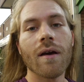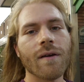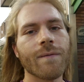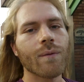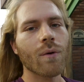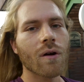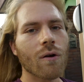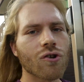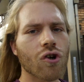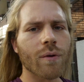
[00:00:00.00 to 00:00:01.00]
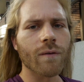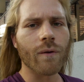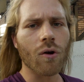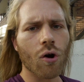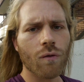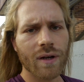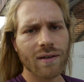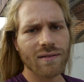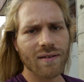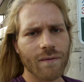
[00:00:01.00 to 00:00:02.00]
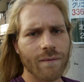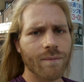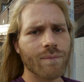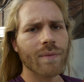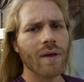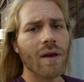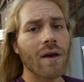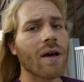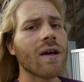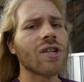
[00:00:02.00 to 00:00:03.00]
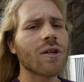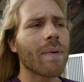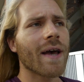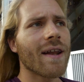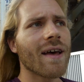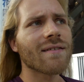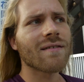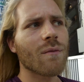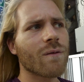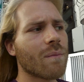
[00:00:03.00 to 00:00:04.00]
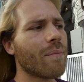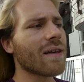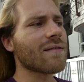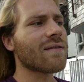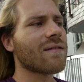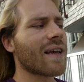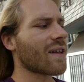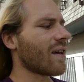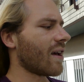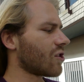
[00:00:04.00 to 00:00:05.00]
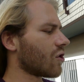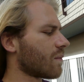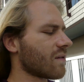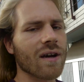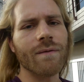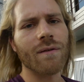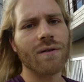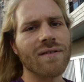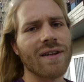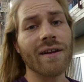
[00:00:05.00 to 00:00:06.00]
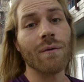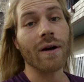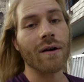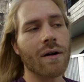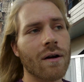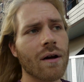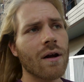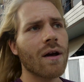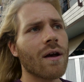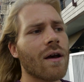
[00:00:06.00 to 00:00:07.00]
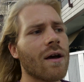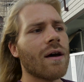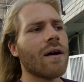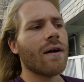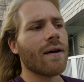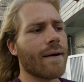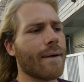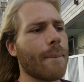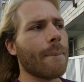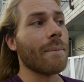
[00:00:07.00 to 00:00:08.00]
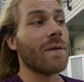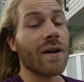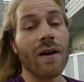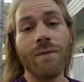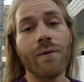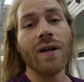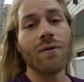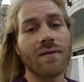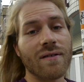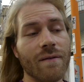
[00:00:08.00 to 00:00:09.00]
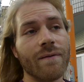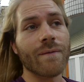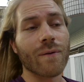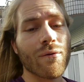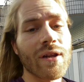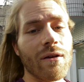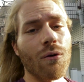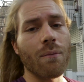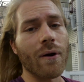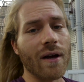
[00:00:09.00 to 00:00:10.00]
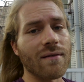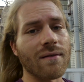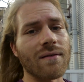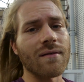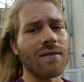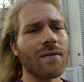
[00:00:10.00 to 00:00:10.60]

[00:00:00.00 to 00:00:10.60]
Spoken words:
If you wanna go shopping for clothing and stuff, Japan has some of the best second-hand shops I've ever seen anywhere. They have really good stuff for really low prices.